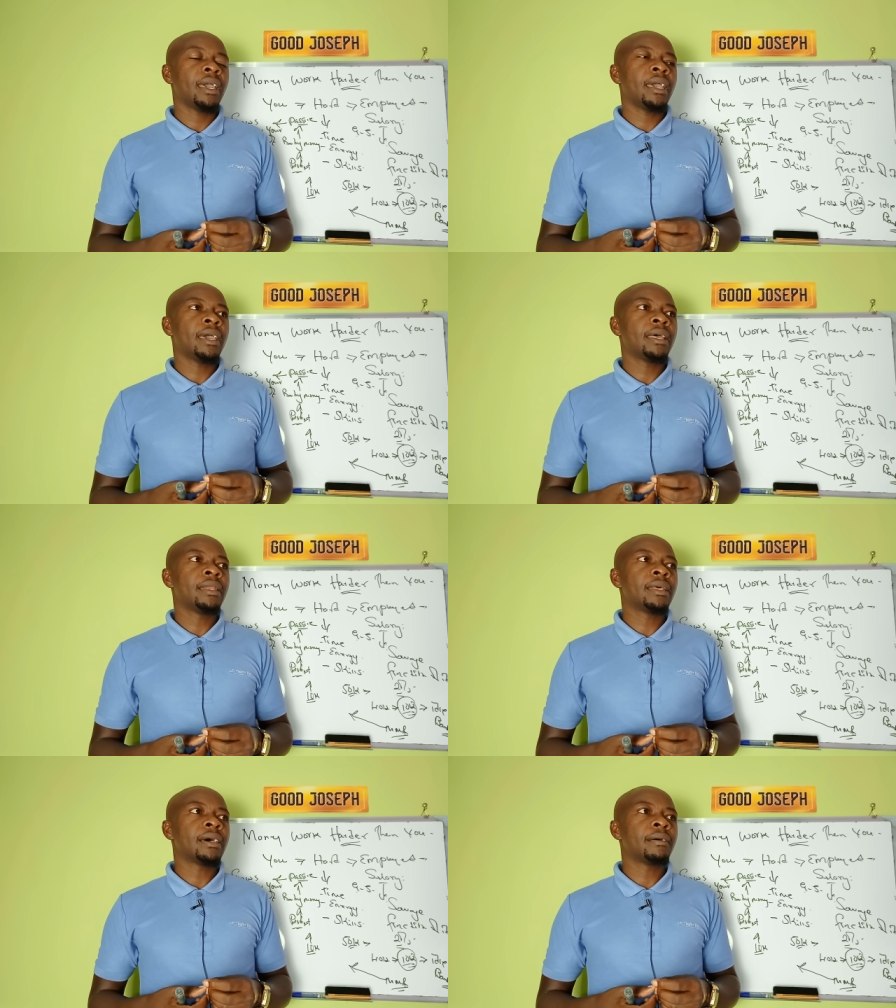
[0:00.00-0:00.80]

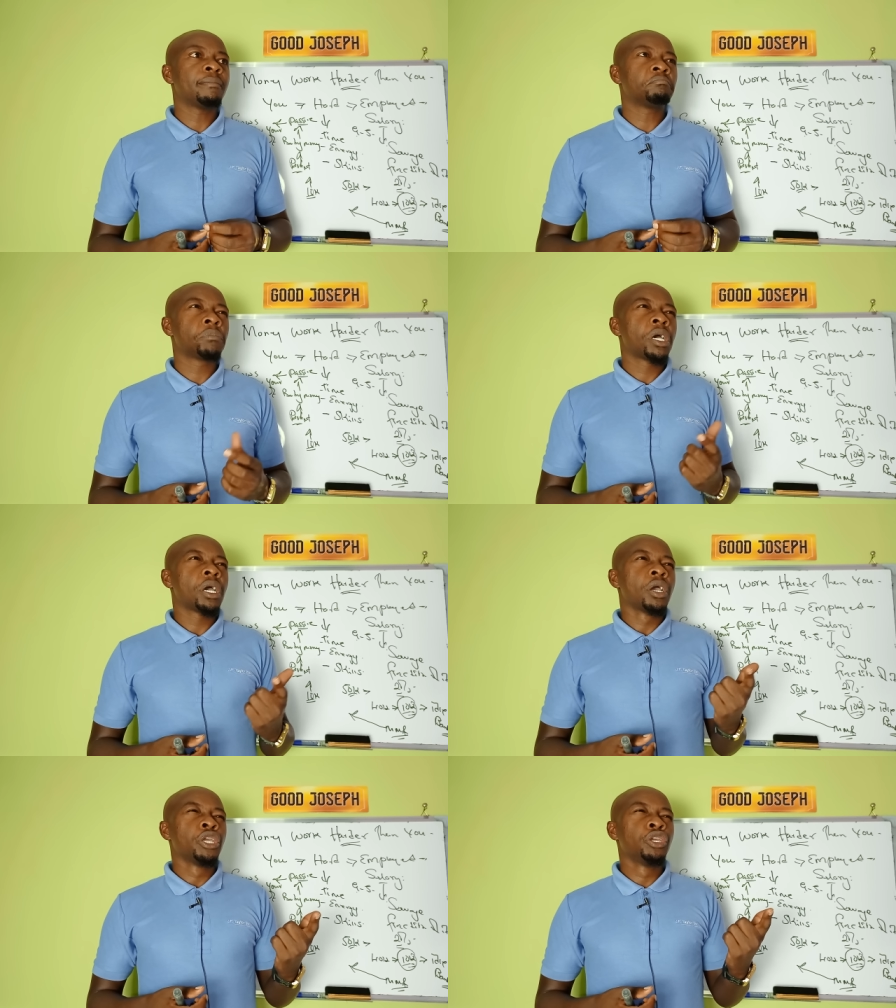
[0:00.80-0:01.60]
And
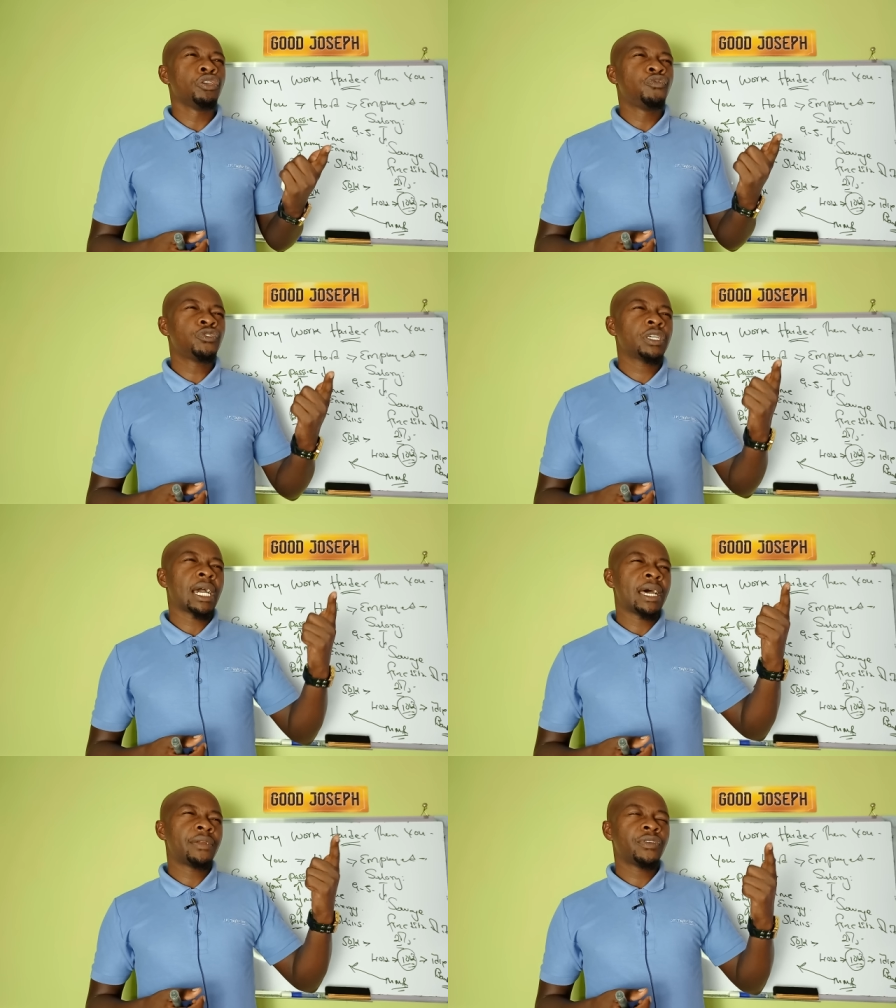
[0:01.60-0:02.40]
if you take
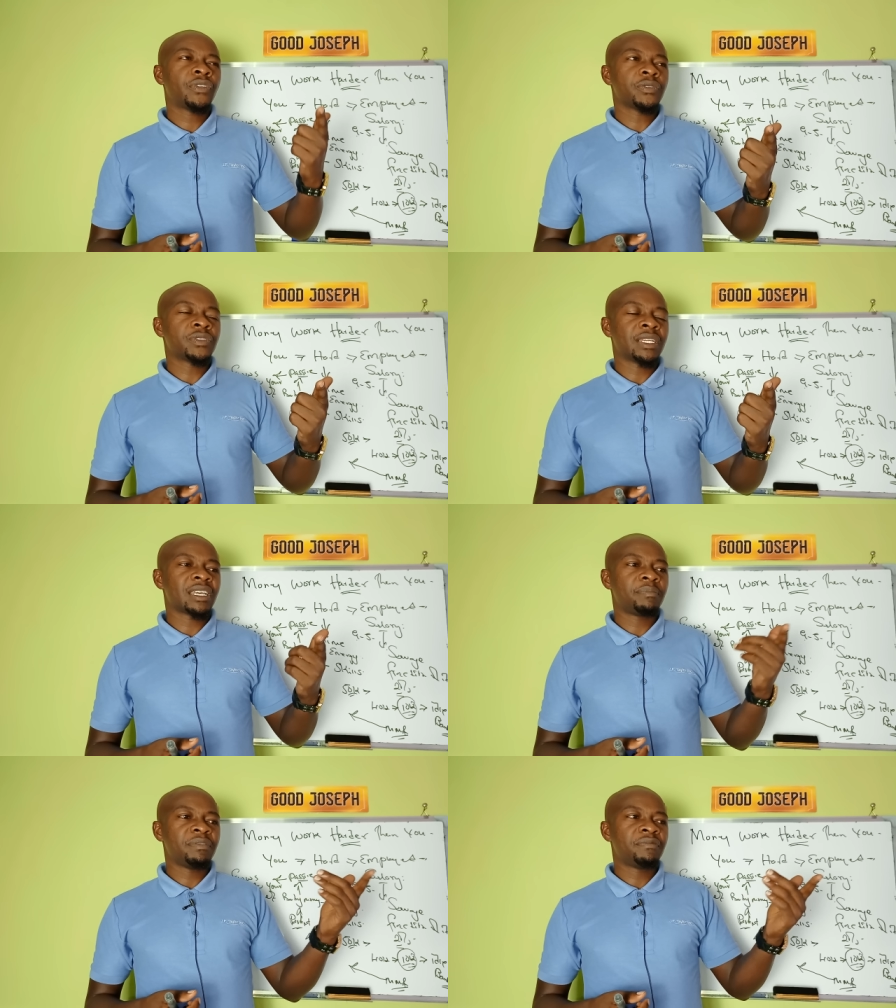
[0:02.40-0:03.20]
100,000
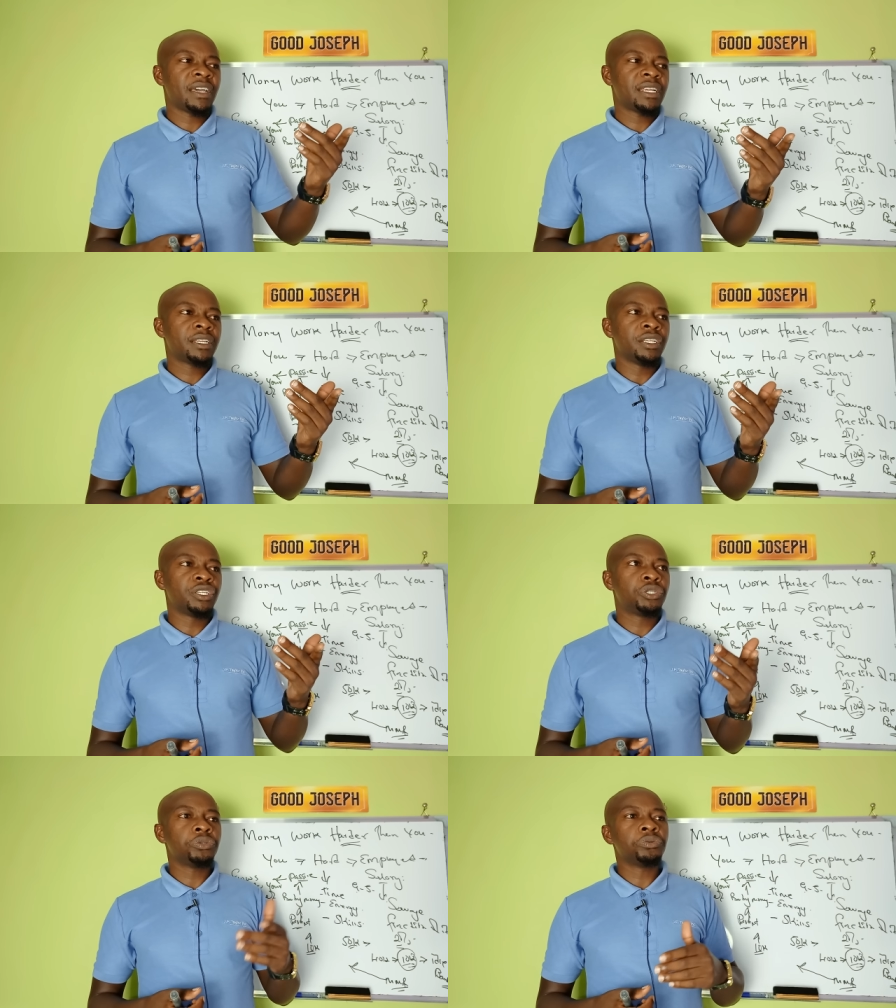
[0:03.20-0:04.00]
subdivided
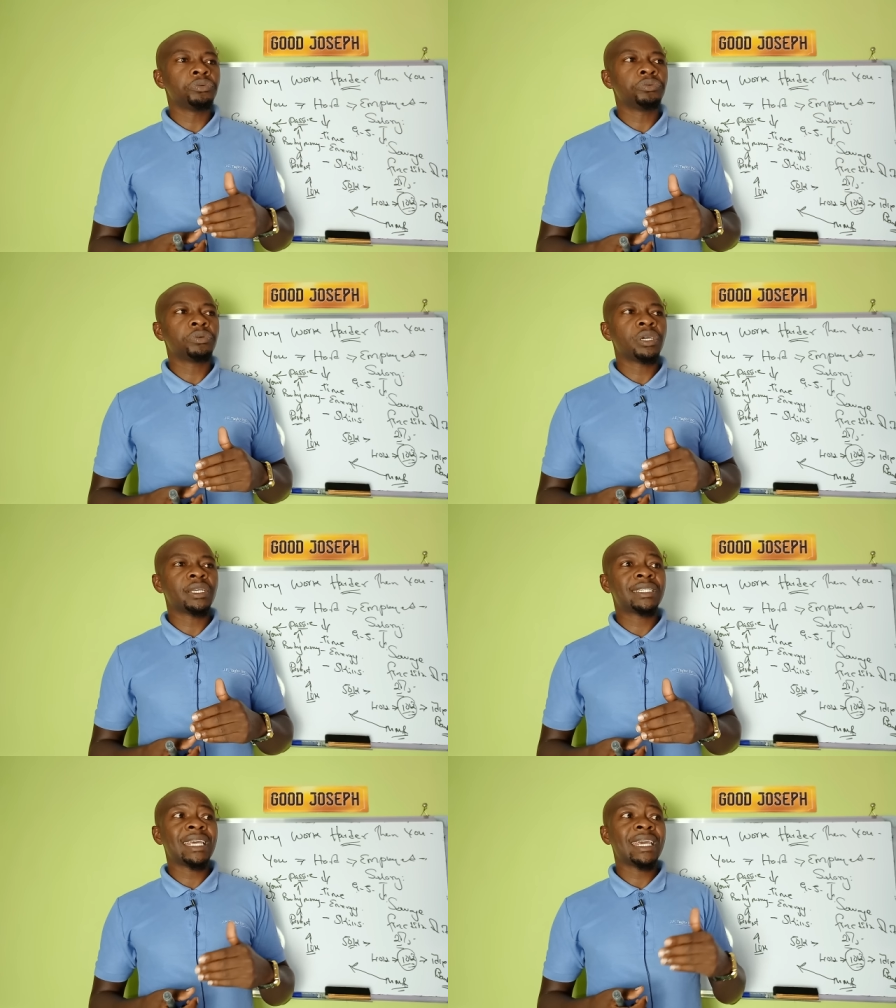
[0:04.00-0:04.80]
into,
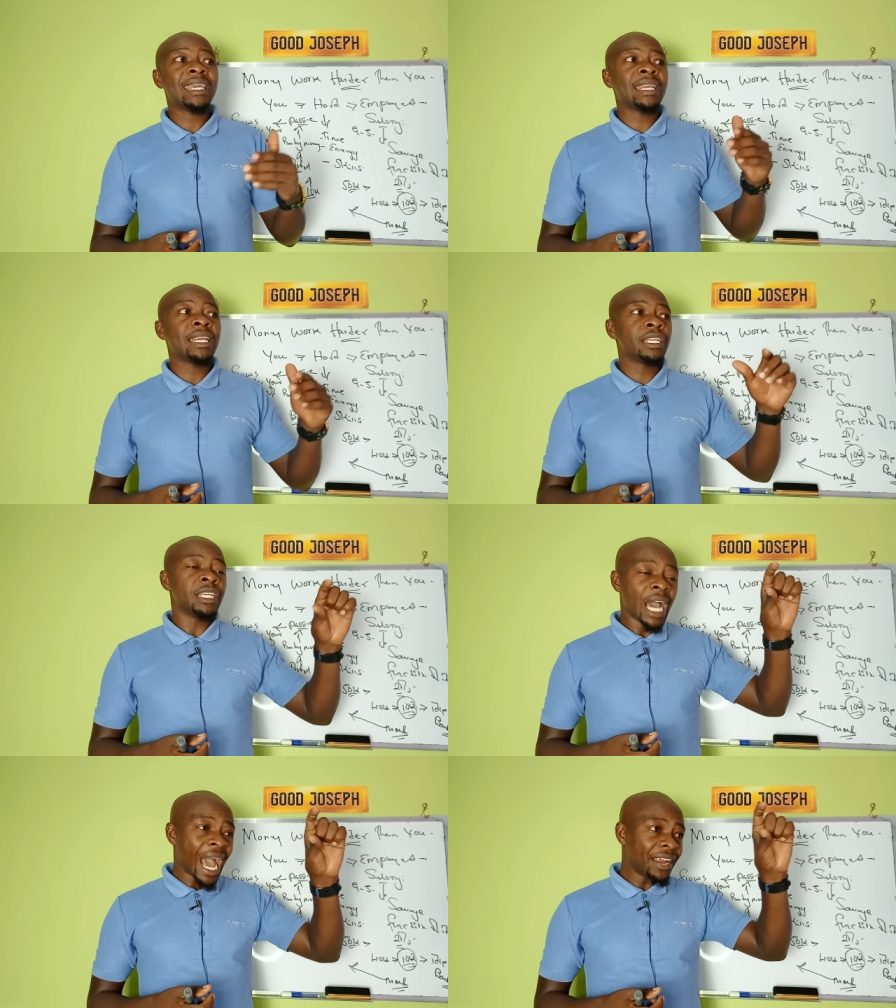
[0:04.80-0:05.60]
say,
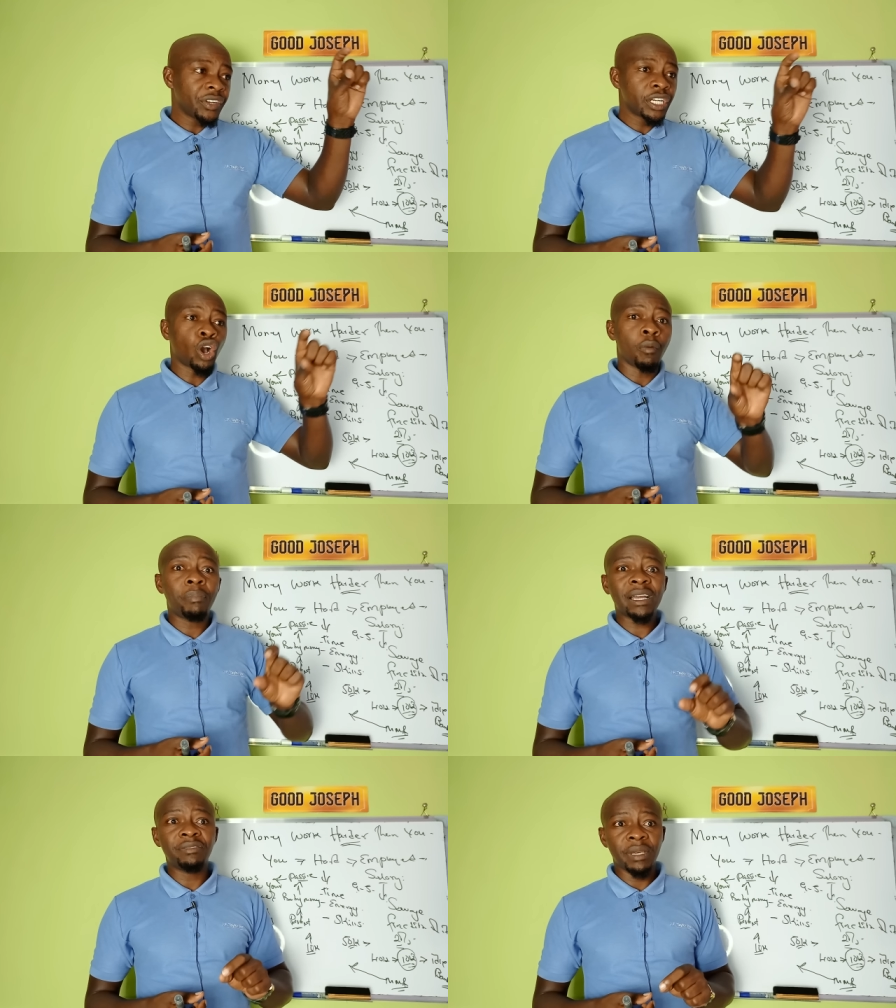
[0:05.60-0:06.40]
in 100
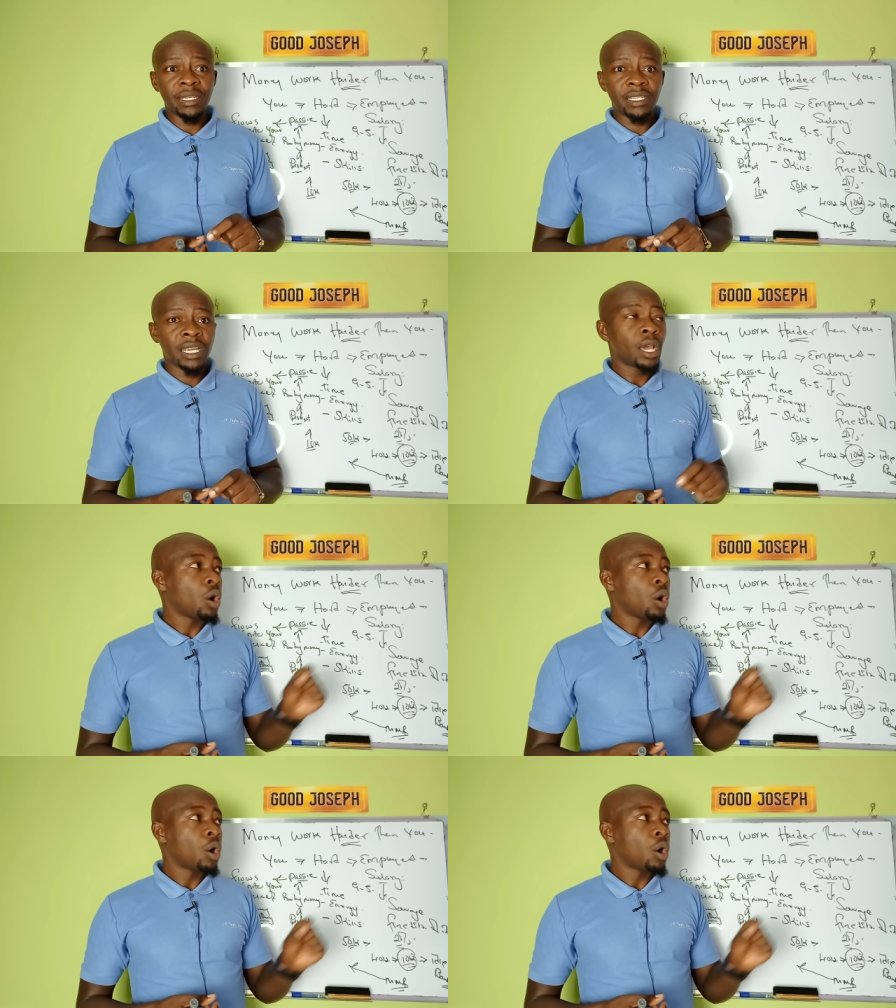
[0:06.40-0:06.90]
compartments,